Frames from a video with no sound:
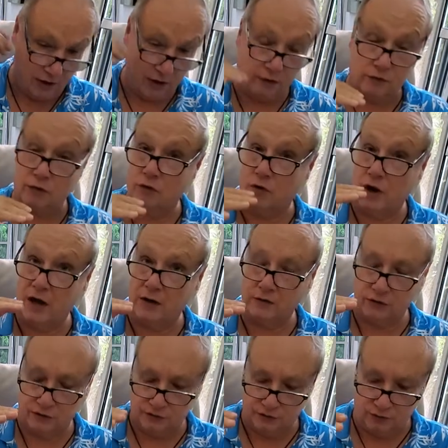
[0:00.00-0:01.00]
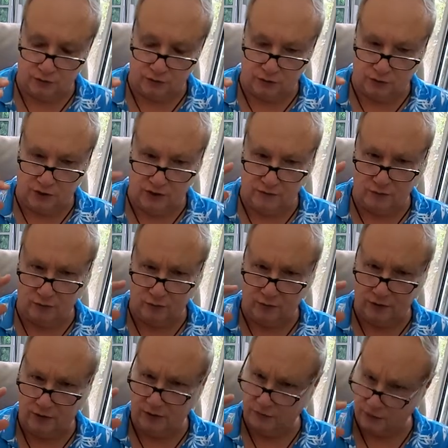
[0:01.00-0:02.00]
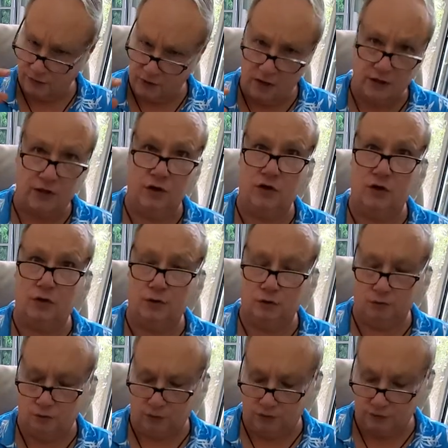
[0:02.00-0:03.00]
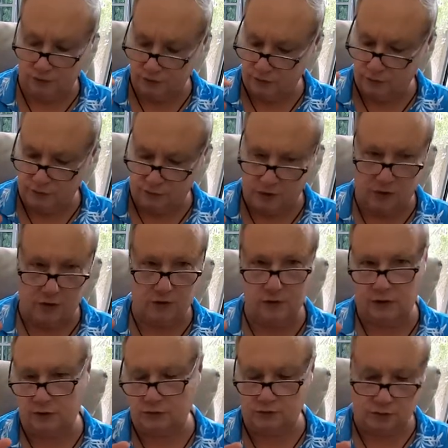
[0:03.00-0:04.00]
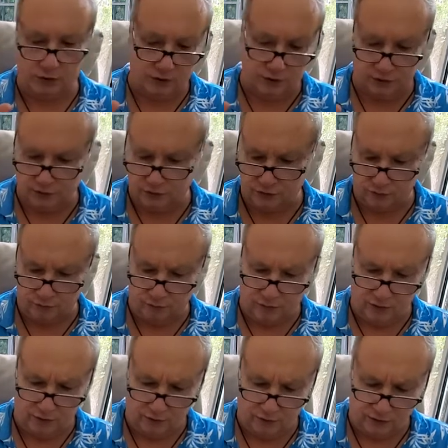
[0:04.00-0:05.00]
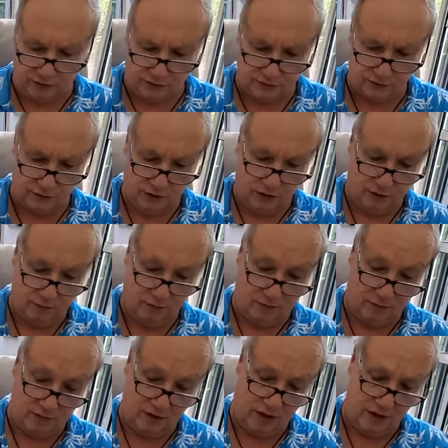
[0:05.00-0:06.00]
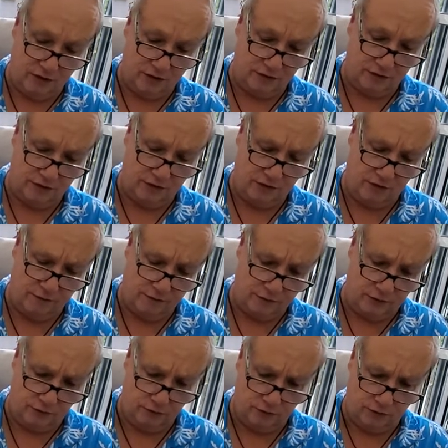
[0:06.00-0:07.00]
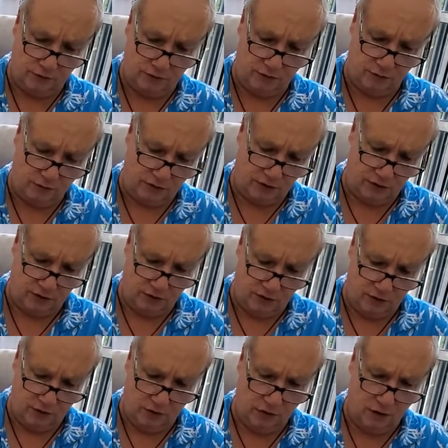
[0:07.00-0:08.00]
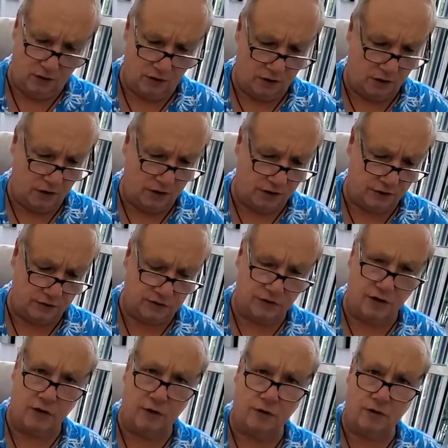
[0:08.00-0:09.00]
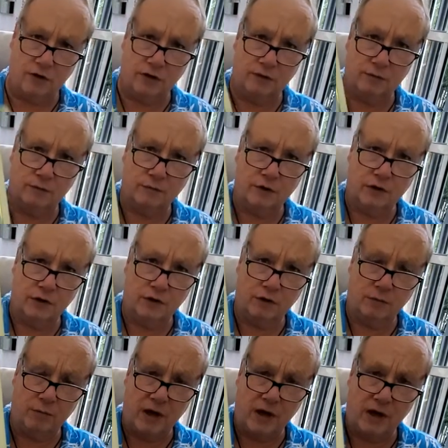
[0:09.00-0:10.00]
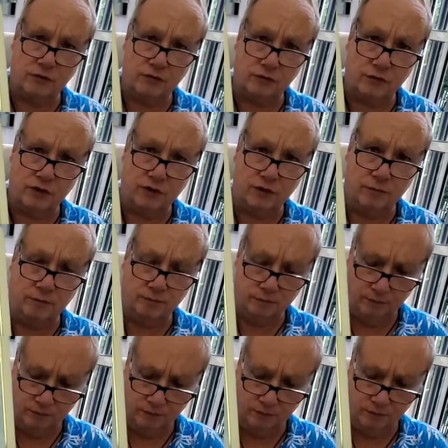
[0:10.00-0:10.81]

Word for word: now you're at this new level, but I think it's kind of new, and so you're kind of like trying to get your bearings. Maybe that in itself too can be uh, kind of scary, like a bad dream.